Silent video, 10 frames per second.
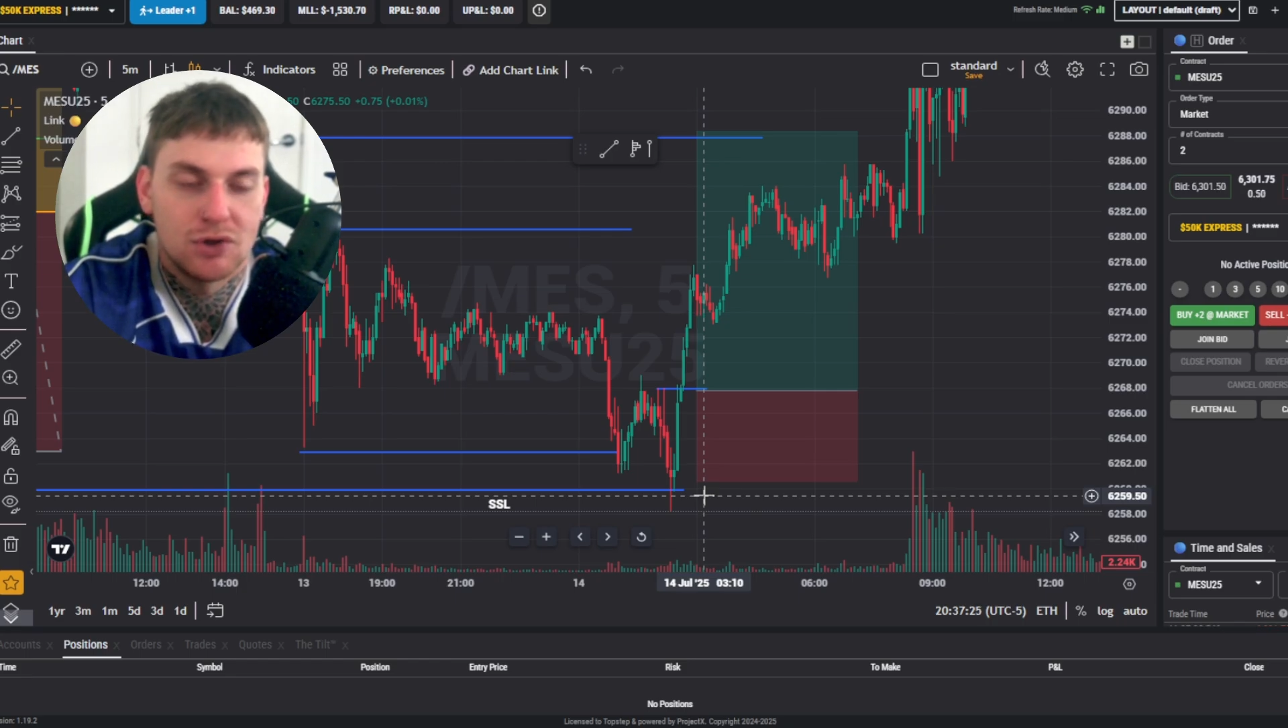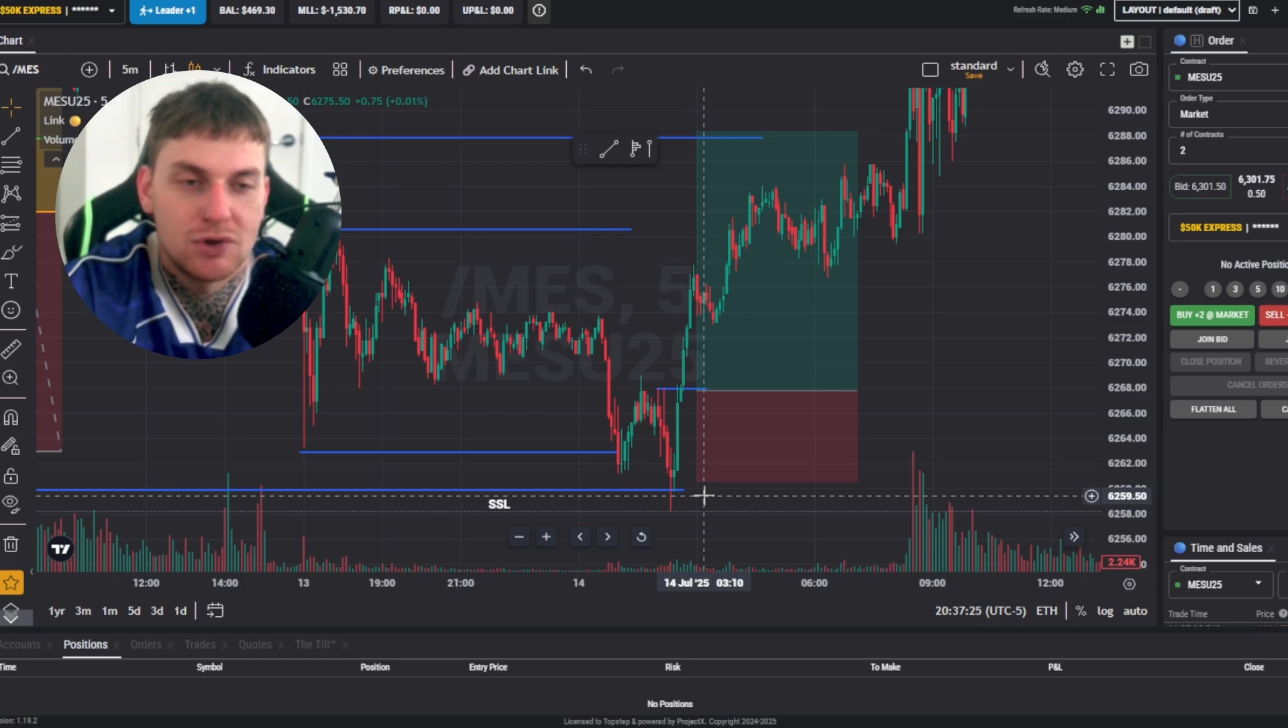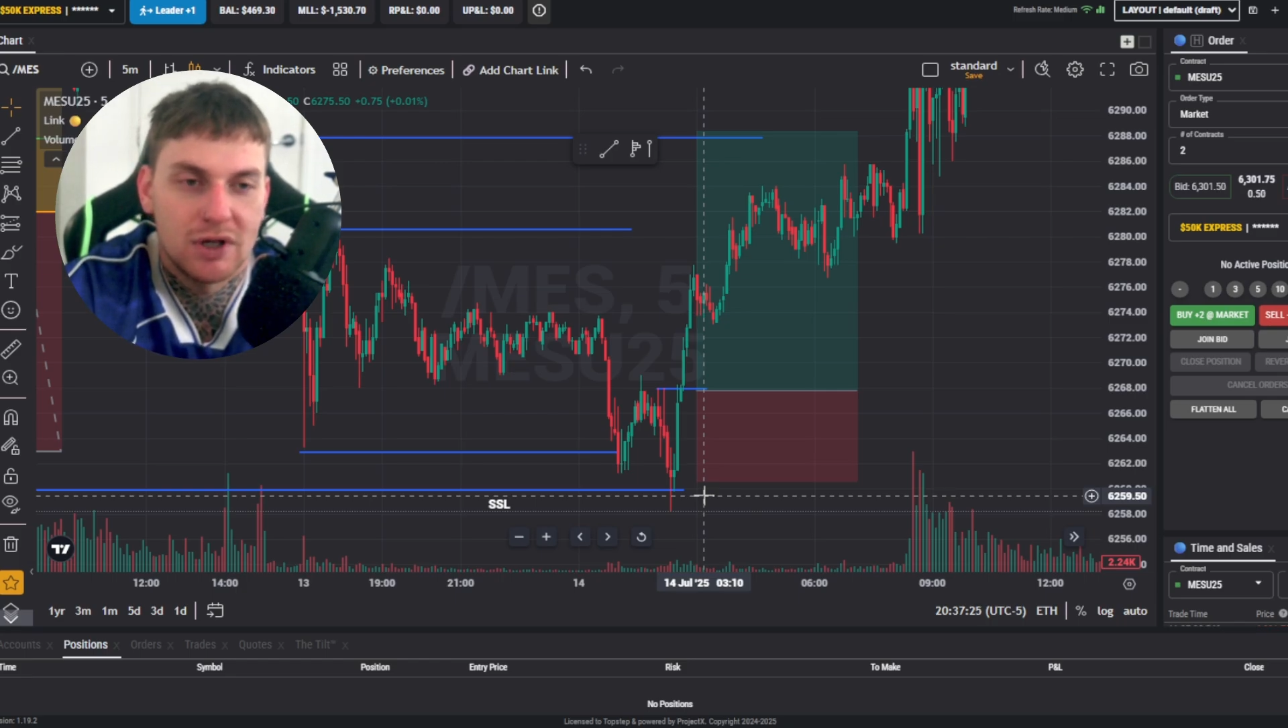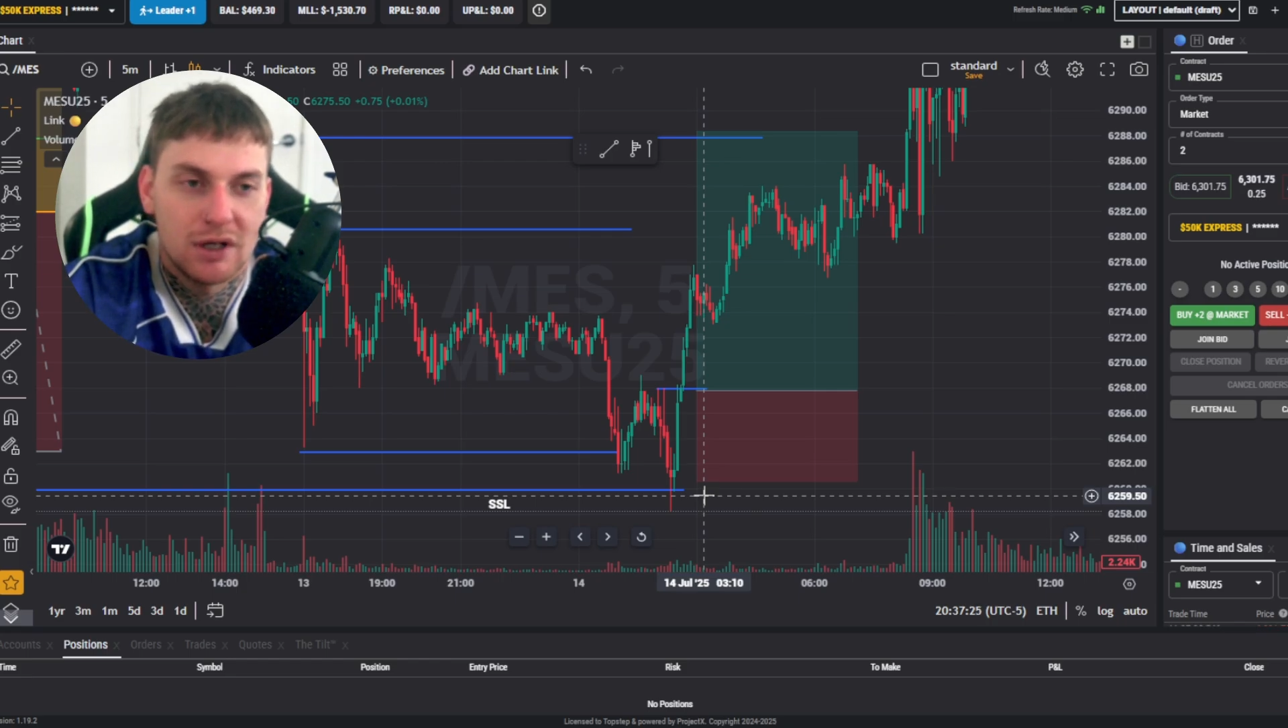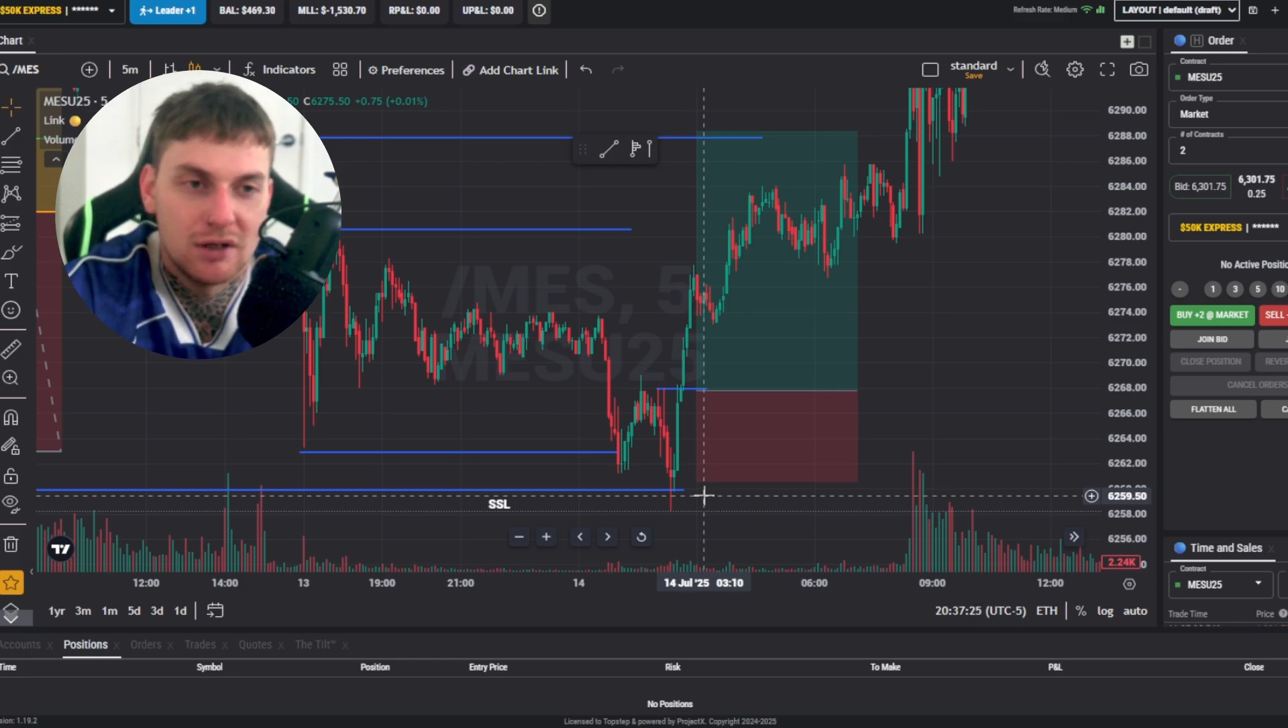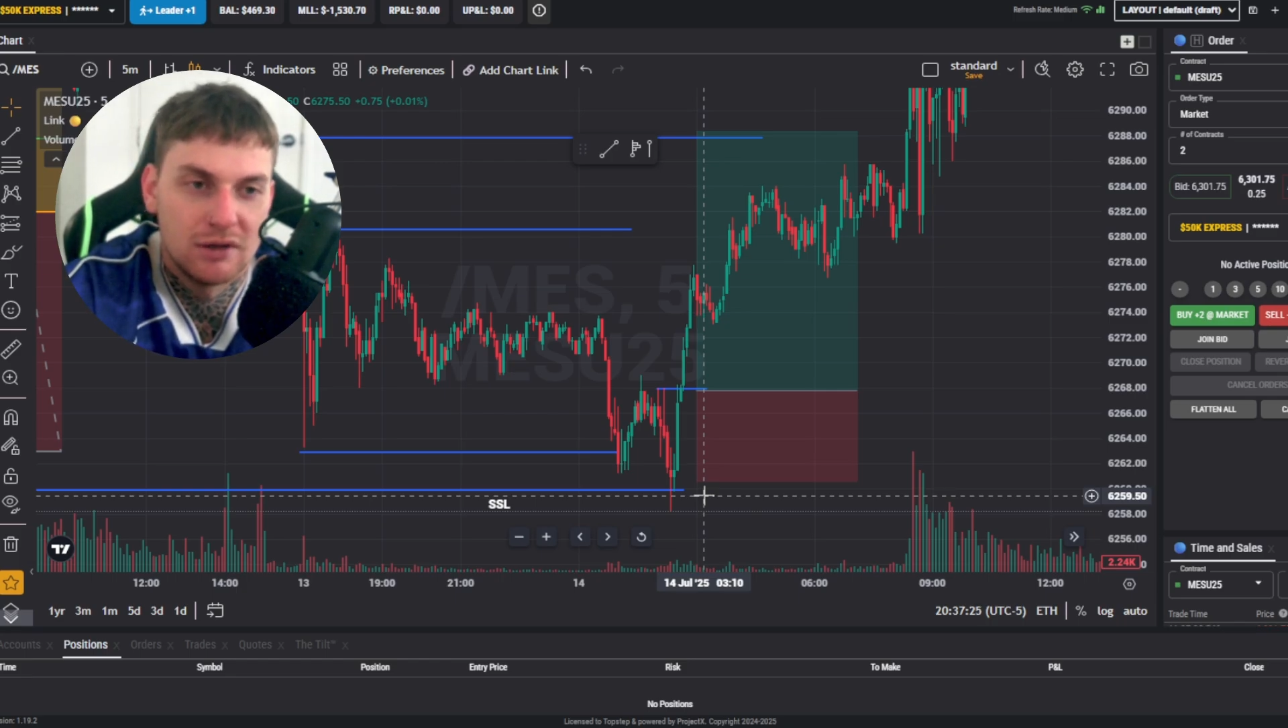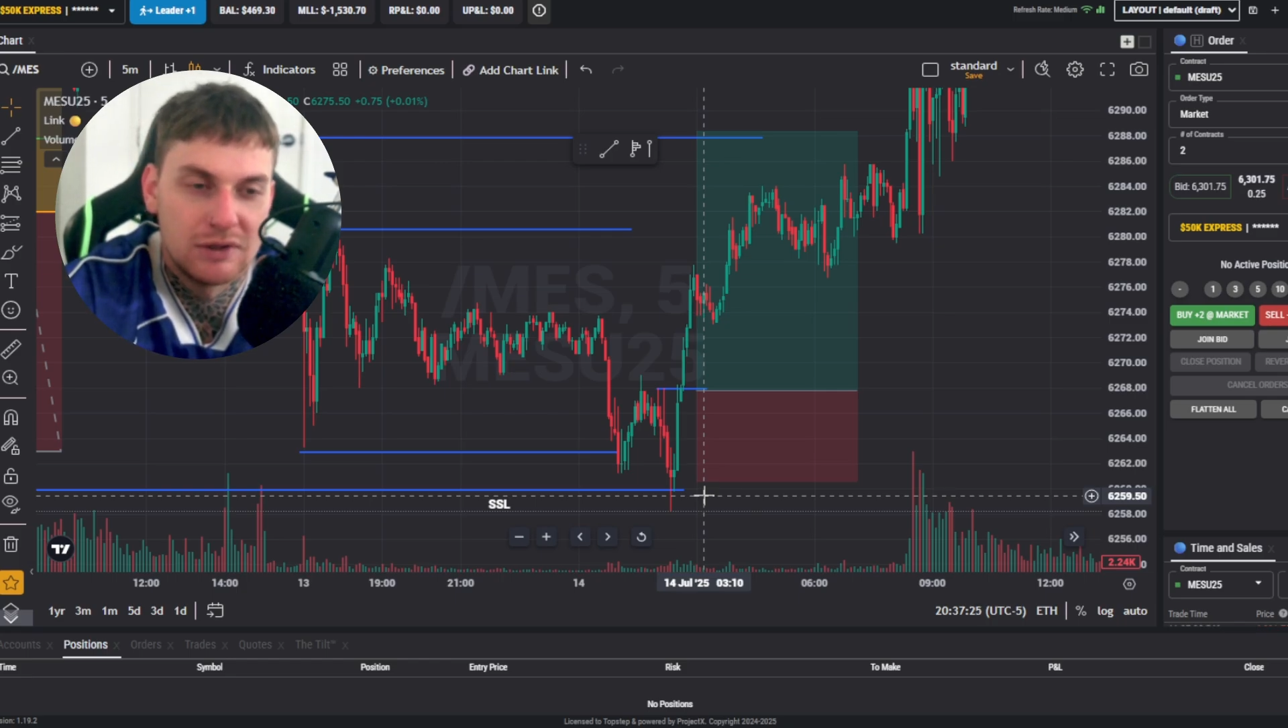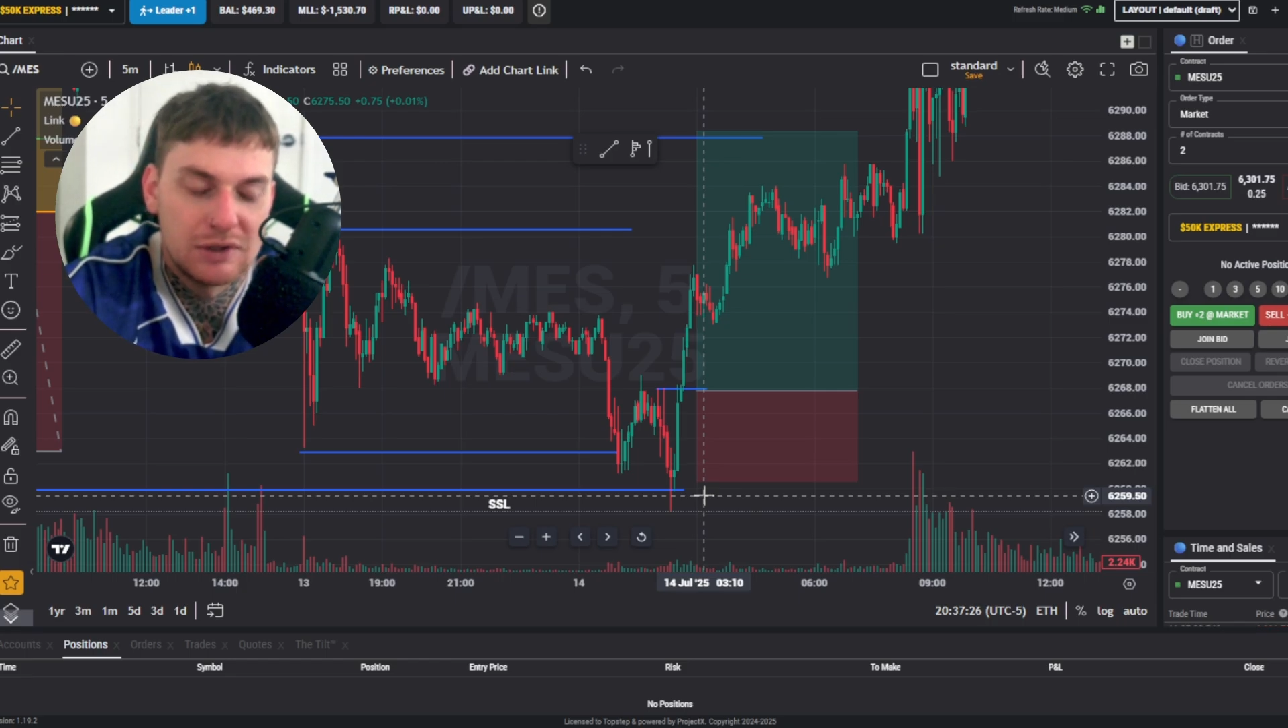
should trade.